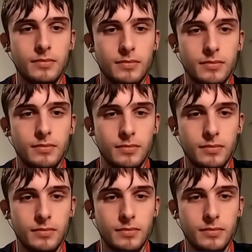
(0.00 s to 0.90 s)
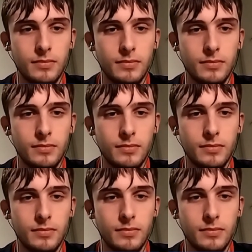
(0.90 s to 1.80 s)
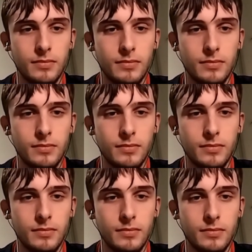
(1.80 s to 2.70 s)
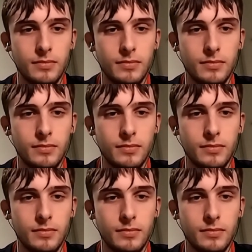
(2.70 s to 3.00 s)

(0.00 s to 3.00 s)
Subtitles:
(not speaking)